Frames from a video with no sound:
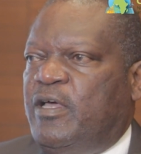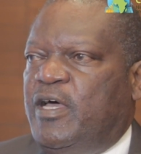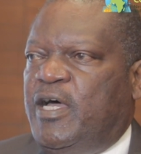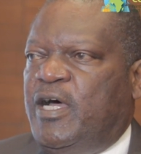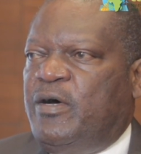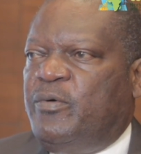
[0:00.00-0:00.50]

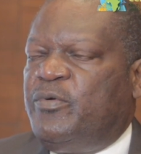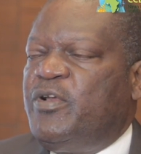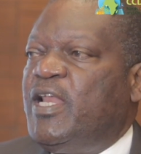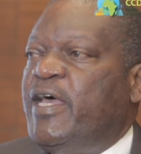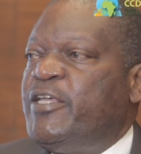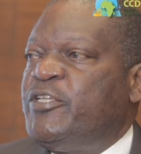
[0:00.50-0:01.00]

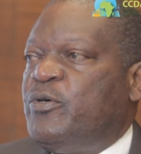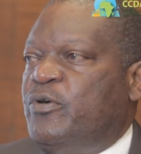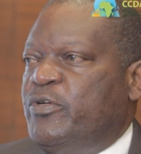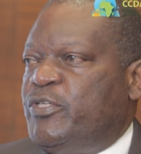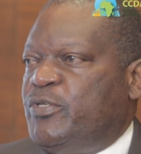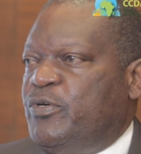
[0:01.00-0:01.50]
Would like
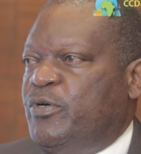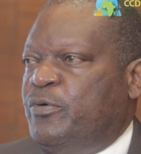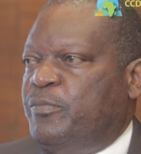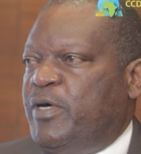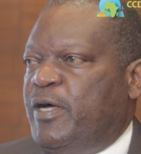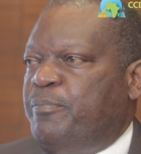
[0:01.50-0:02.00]

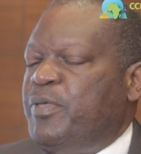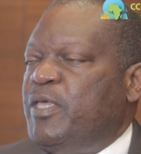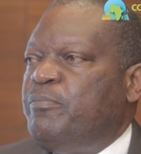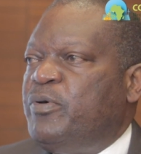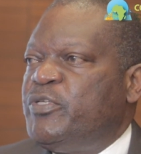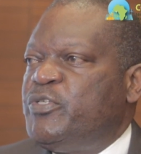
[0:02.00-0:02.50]
also
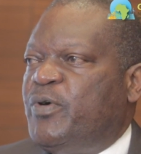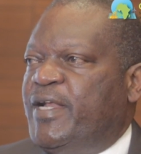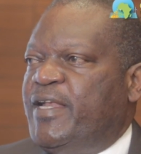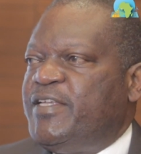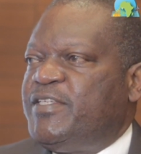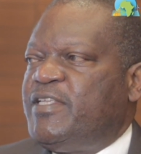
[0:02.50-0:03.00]
people to
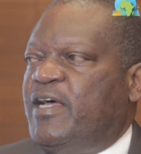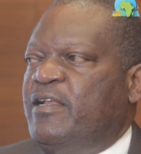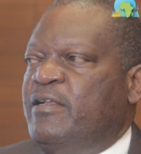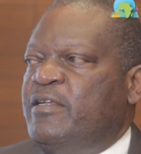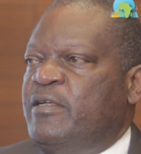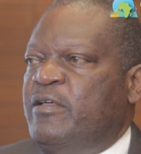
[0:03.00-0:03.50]

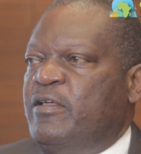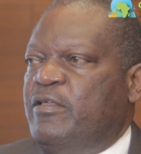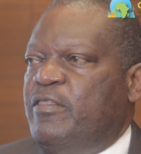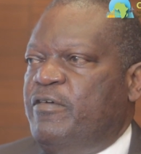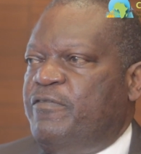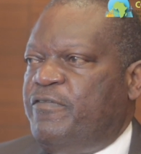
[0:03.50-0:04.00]
understand
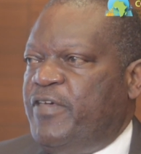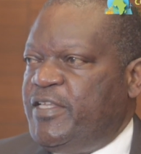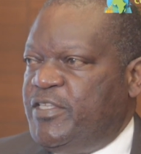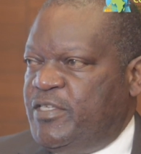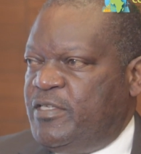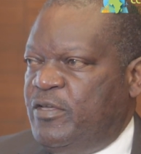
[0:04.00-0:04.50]
the
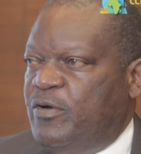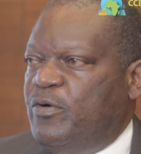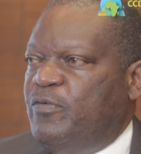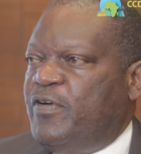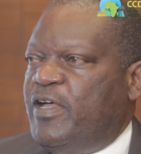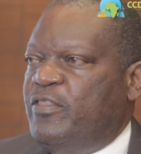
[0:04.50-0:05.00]
fate
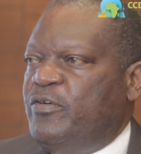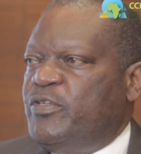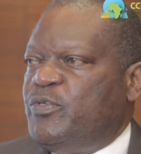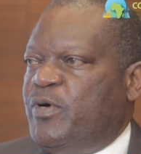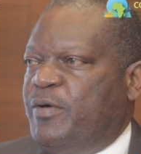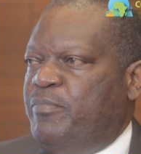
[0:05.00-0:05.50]
of
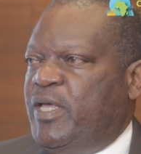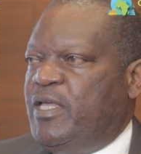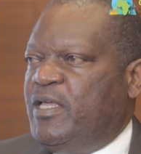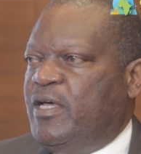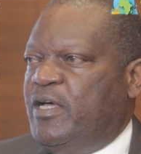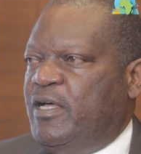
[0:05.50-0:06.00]
those who are
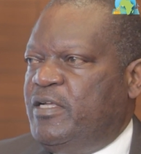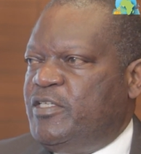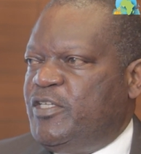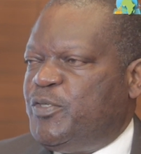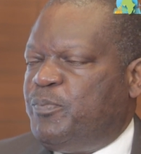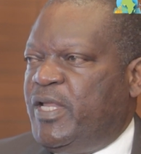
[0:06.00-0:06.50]
being
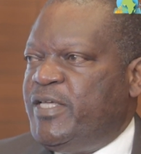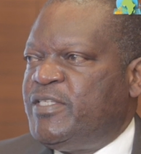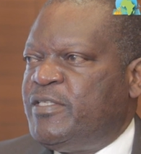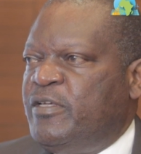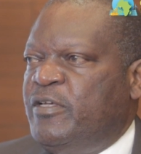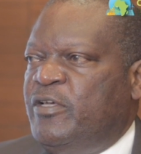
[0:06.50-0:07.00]

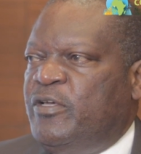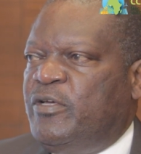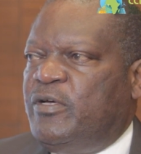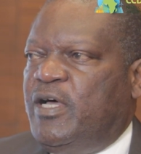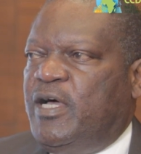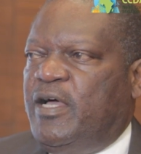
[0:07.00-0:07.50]
displaced,
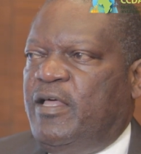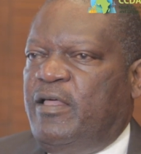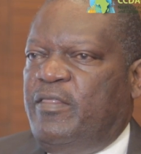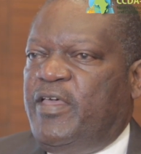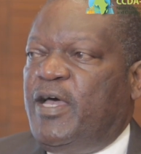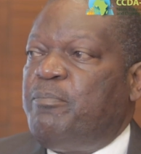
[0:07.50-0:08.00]

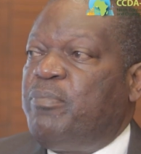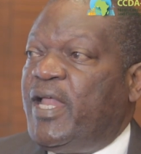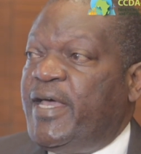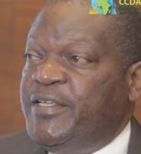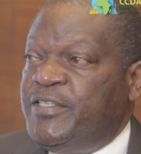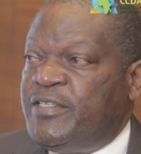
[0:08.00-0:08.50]
their
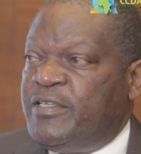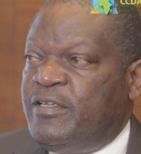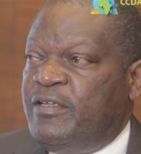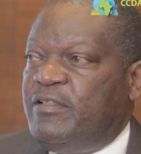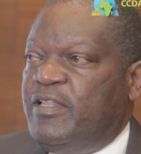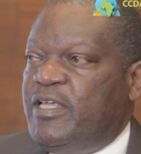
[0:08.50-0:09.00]
plight.
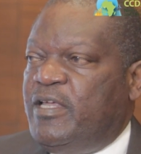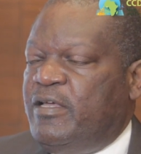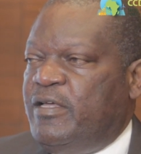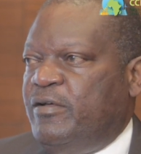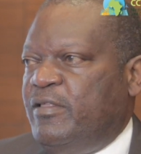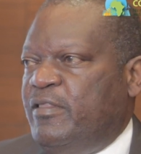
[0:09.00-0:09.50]

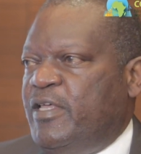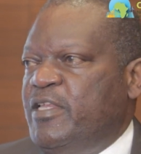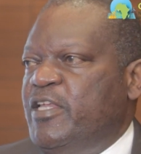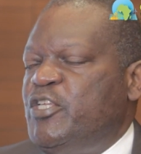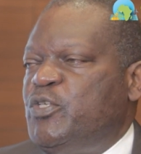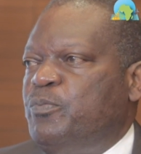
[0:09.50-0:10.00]
They
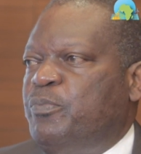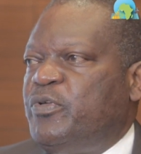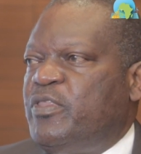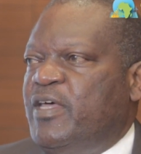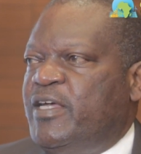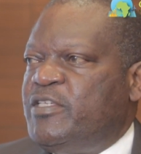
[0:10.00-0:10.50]
need to
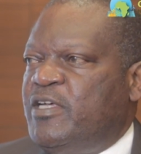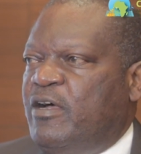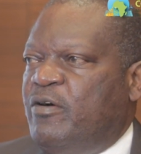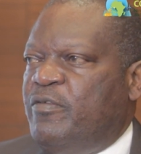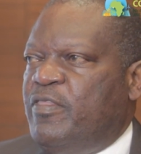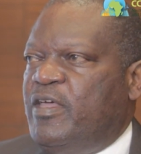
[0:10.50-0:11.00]
put that
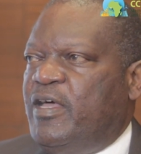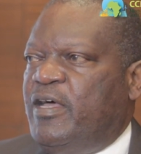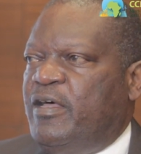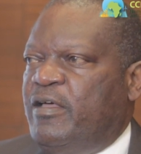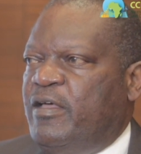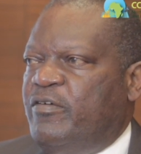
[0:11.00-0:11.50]
on
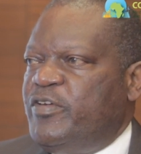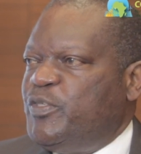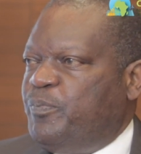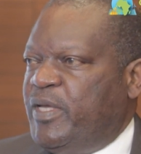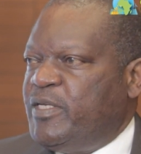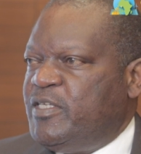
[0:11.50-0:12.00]
their
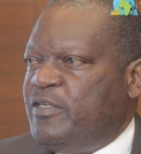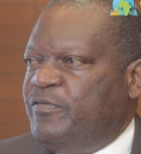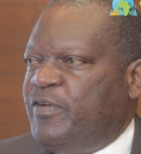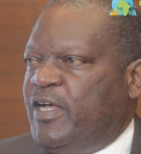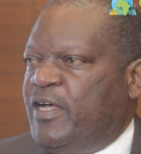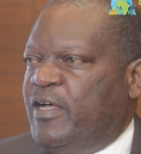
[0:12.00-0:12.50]

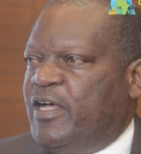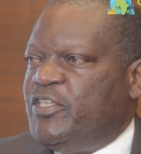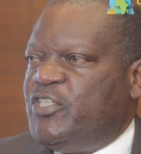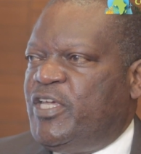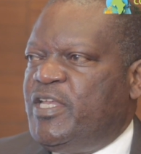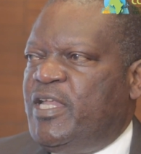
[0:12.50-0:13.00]
respective
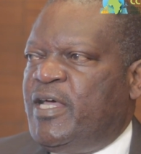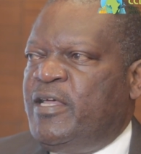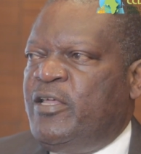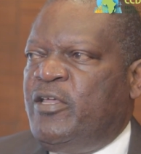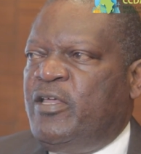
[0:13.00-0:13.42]
agenda,